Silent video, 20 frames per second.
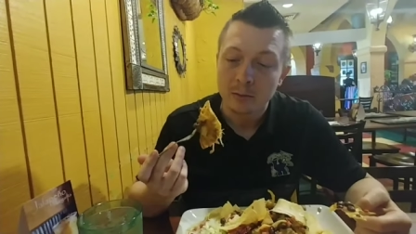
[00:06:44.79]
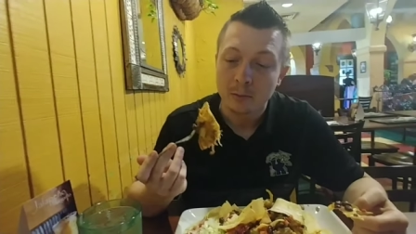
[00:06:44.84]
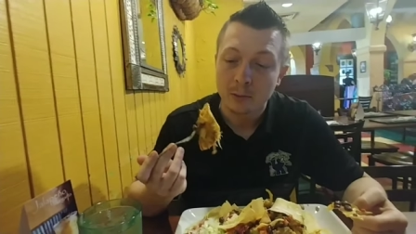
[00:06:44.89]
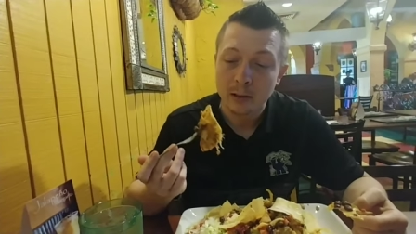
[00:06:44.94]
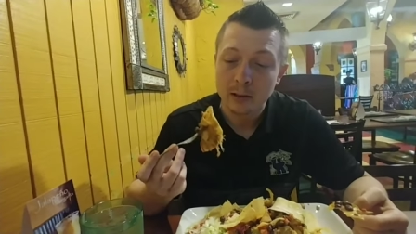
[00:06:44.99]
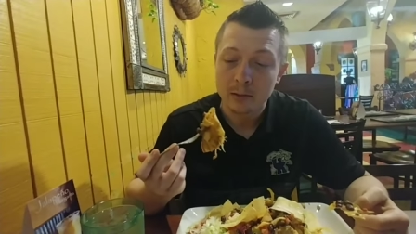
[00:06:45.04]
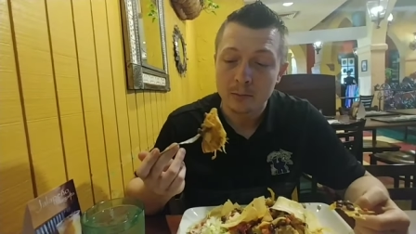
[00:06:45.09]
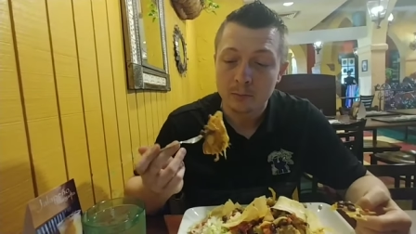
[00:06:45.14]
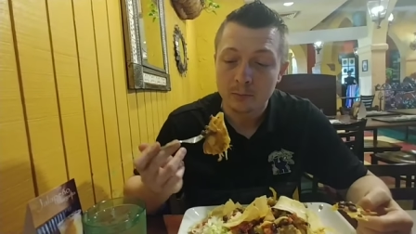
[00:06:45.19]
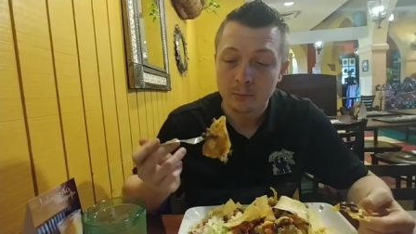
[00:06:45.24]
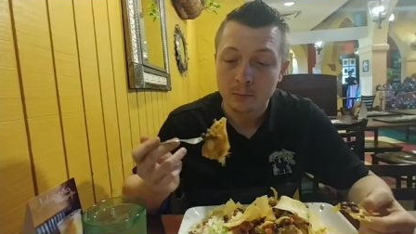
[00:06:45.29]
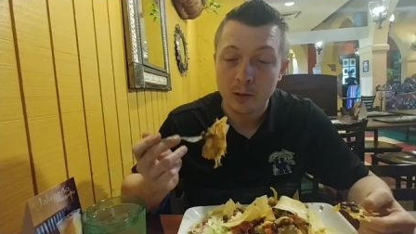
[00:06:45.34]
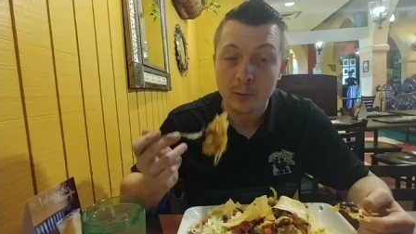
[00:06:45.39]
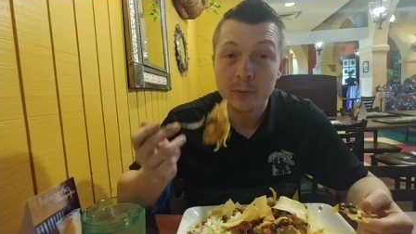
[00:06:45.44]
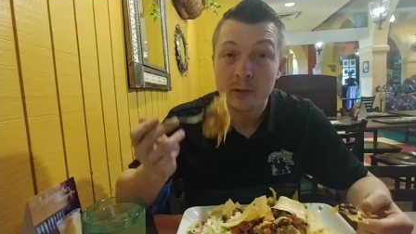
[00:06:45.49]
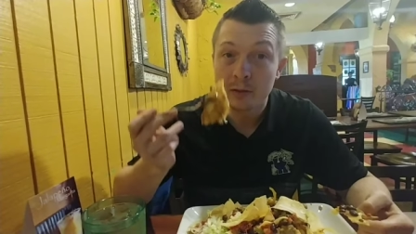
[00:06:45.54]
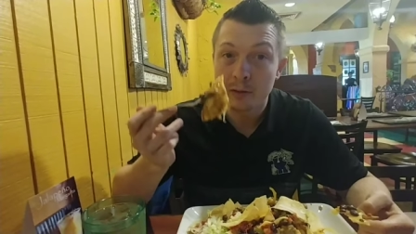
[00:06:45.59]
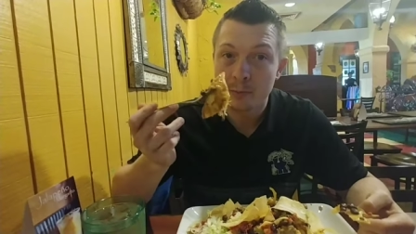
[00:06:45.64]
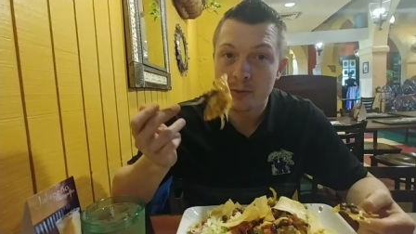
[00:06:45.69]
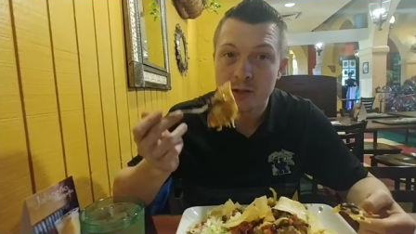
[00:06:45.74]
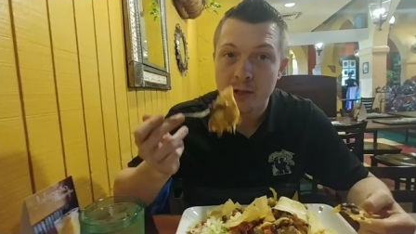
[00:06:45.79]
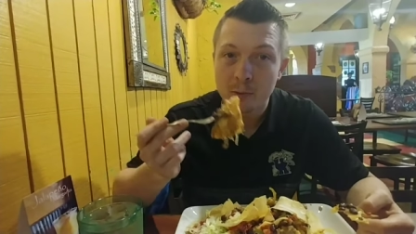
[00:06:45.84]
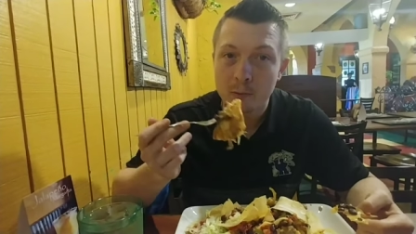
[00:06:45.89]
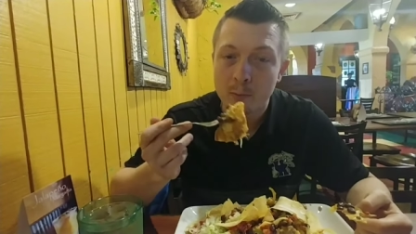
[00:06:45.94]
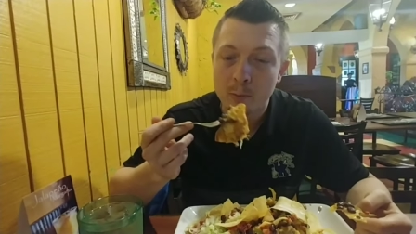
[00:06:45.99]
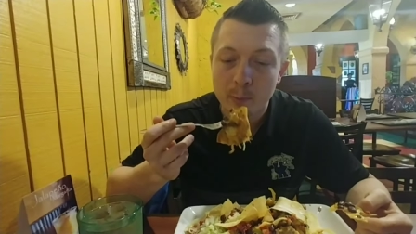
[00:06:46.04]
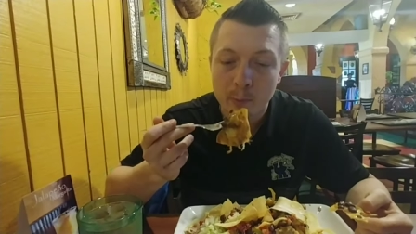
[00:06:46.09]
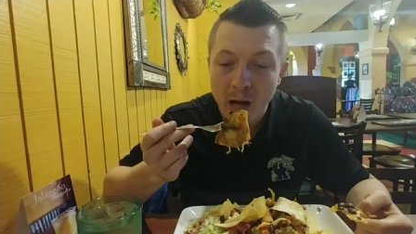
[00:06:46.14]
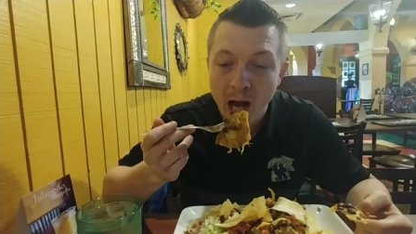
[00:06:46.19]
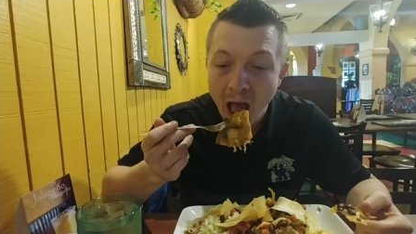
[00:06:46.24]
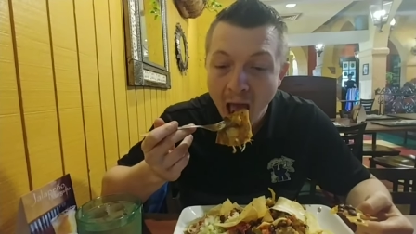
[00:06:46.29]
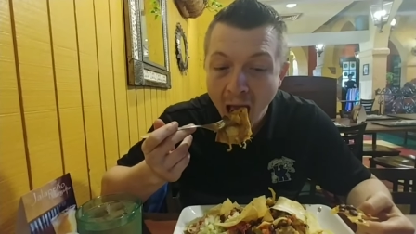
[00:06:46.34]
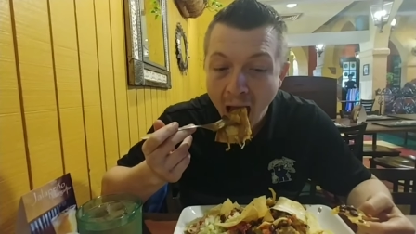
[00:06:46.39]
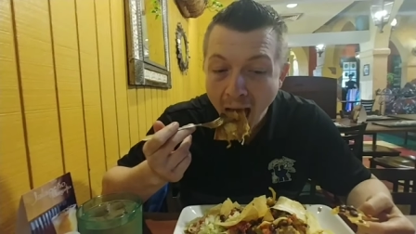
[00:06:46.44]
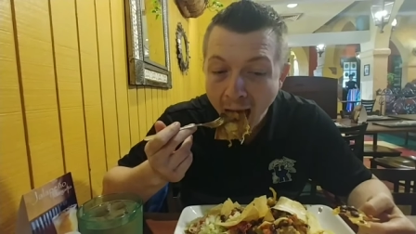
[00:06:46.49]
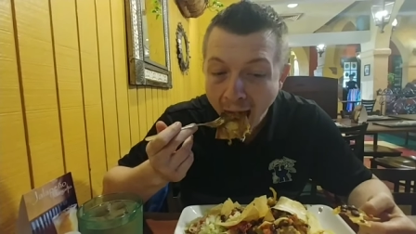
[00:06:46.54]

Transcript: wow. Let me let me take one more bite.